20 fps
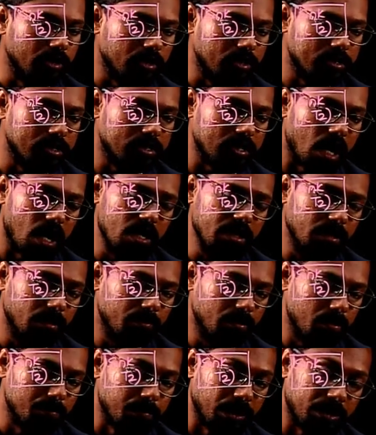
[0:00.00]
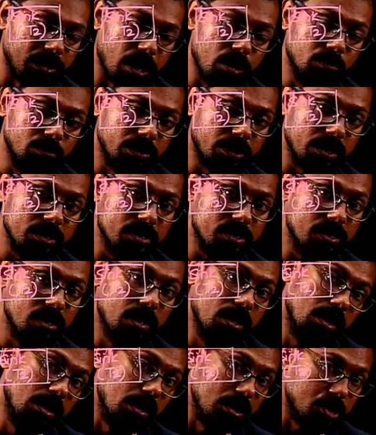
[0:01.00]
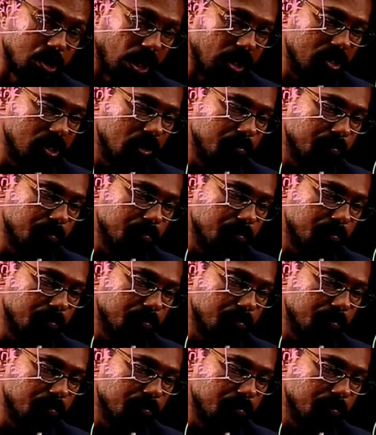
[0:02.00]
start, but now it is change in